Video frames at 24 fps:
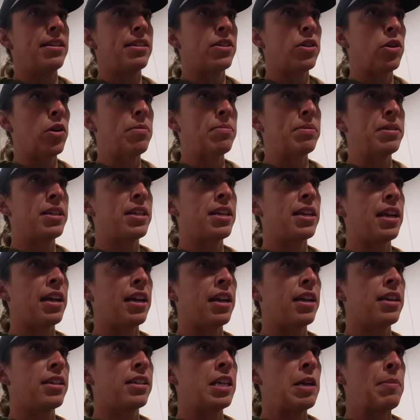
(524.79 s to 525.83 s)
So I'm
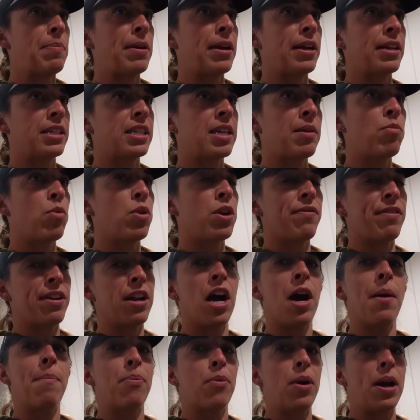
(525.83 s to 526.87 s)
sleeping at somewhat of an
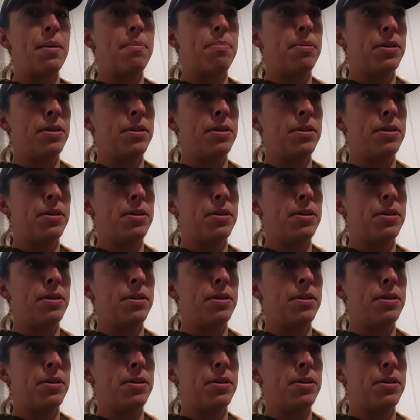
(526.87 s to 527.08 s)
upright